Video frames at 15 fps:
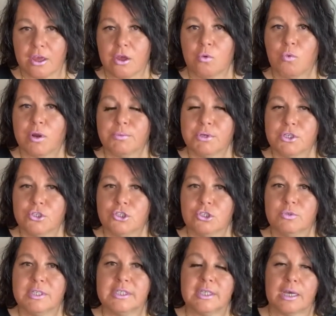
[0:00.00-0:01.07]
What I'm gonna do
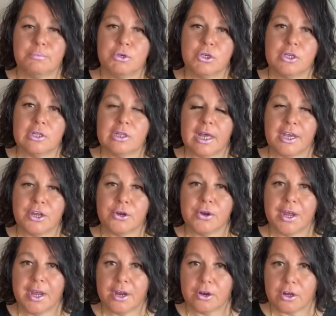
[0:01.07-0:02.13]
is I'm gonna layer
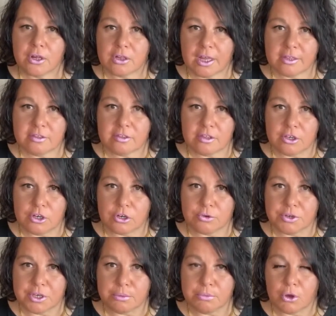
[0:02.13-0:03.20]
hair cleansing
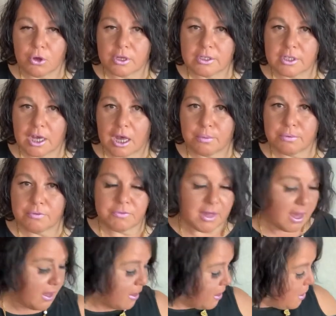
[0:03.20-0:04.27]
cream on top of
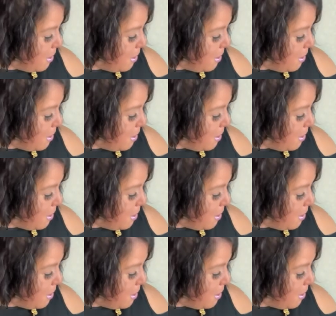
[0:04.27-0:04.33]
that.